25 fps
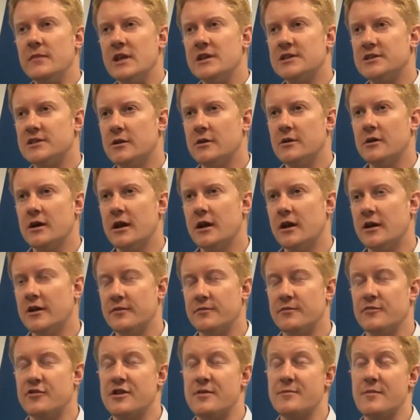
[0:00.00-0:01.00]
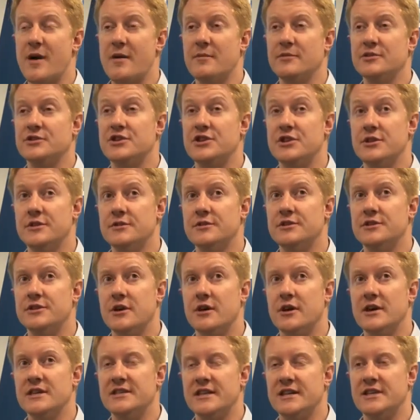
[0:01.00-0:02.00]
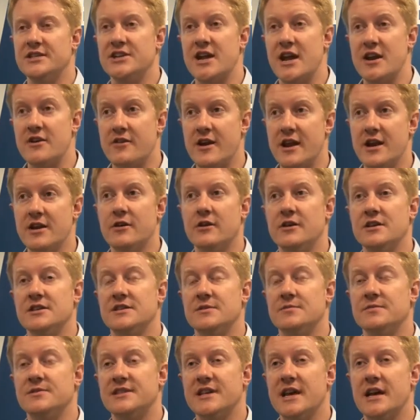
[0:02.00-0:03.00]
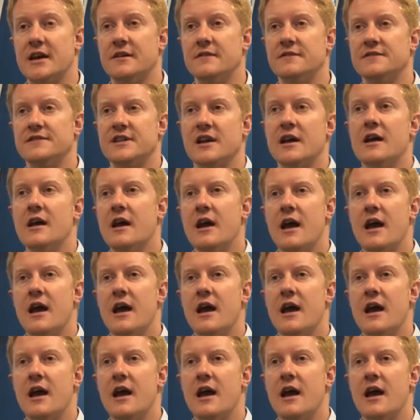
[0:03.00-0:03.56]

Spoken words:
So a lot of marine mammals use noise, they generate noise themselves,